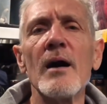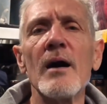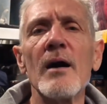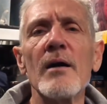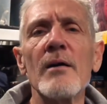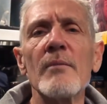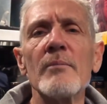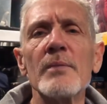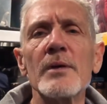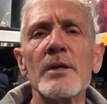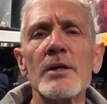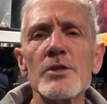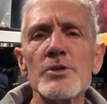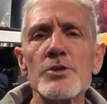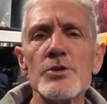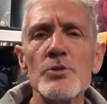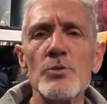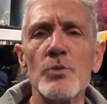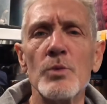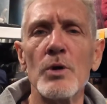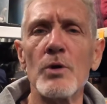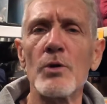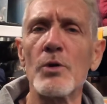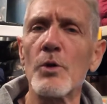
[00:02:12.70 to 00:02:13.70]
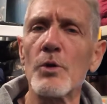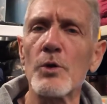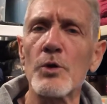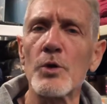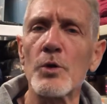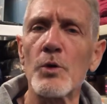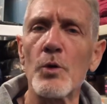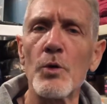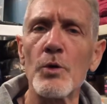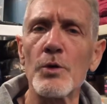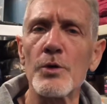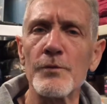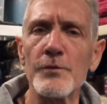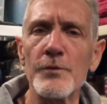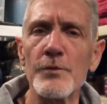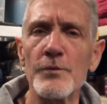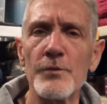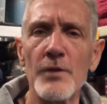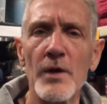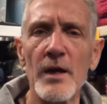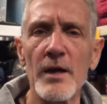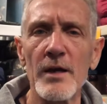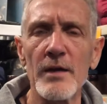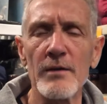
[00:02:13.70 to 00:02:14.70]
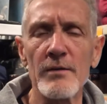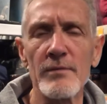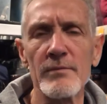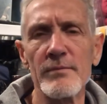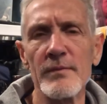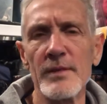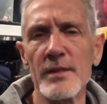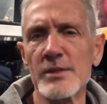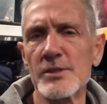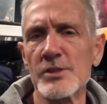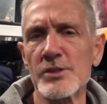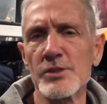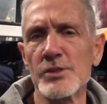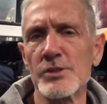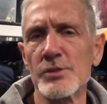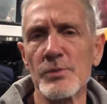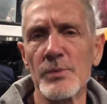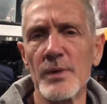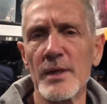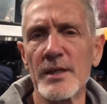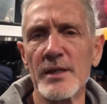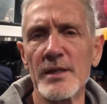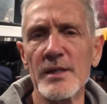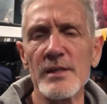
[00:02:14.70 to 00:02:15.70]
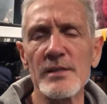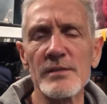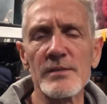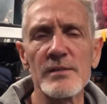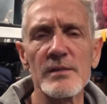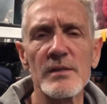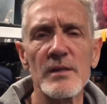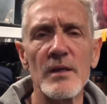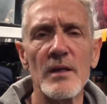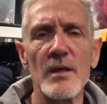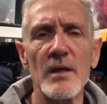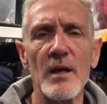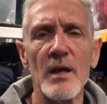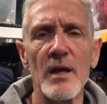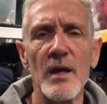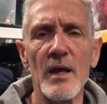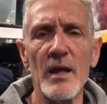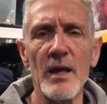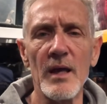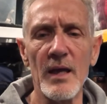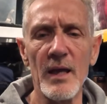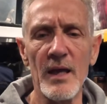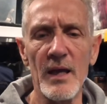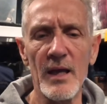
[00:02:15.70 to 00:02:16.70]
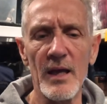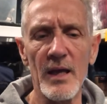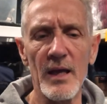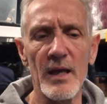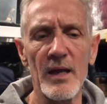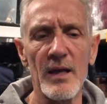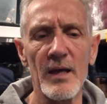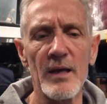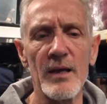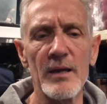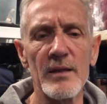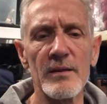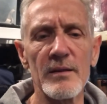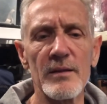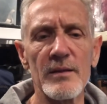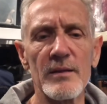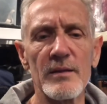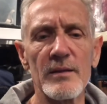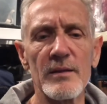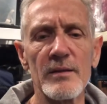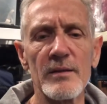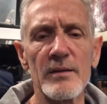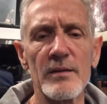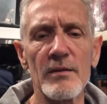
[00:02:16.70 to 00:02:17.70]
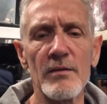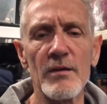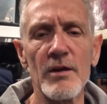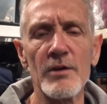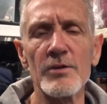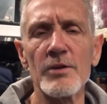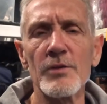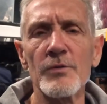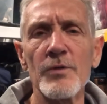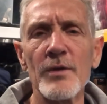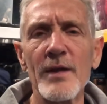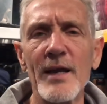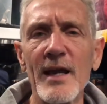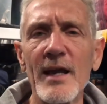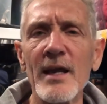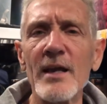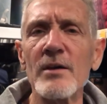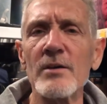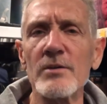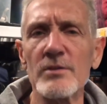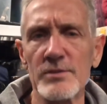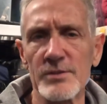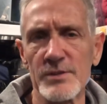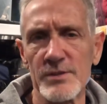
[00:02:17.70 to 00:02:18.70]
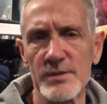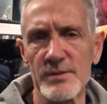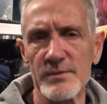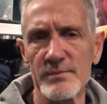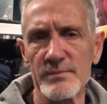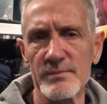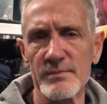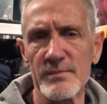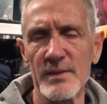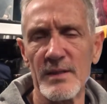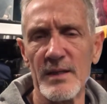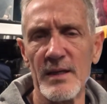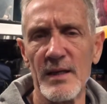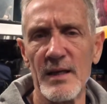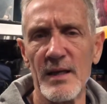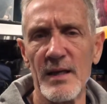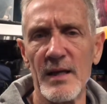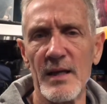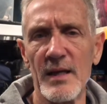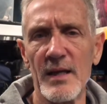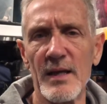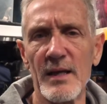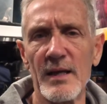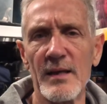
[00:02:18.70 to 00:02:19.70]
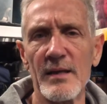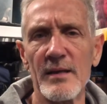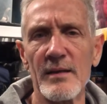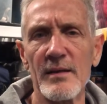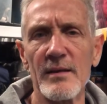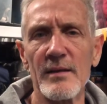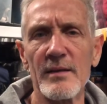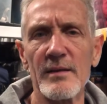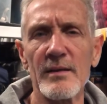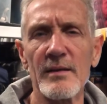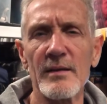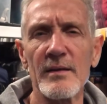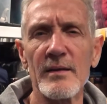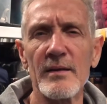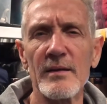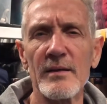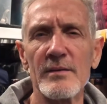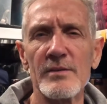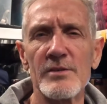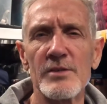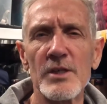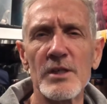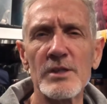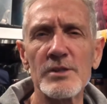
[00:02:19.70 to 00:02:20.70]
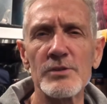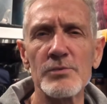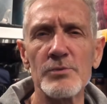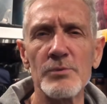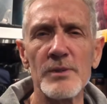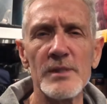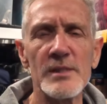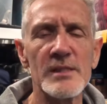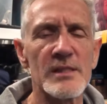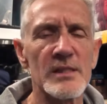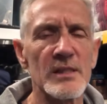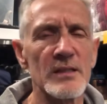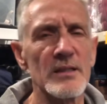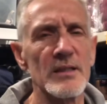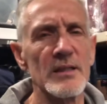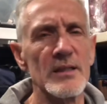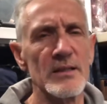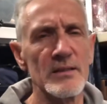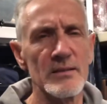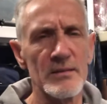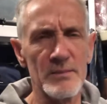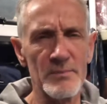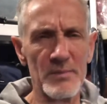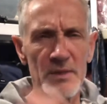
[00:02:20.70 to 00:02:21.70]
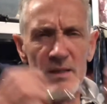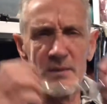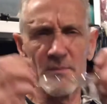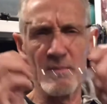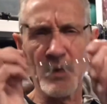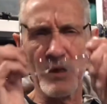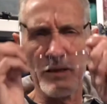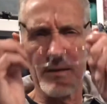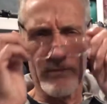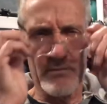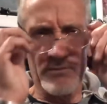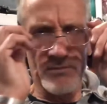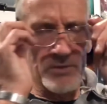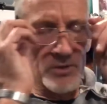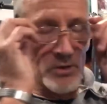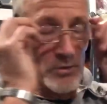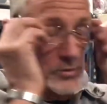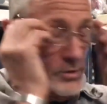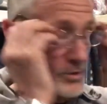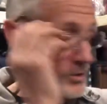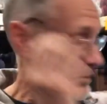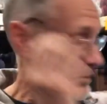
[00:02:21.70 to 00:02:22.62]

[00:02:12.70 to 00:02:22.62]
because you will go to court if you fire. That's just the way it is. And there are different angles. And just recently, let me get my notes here.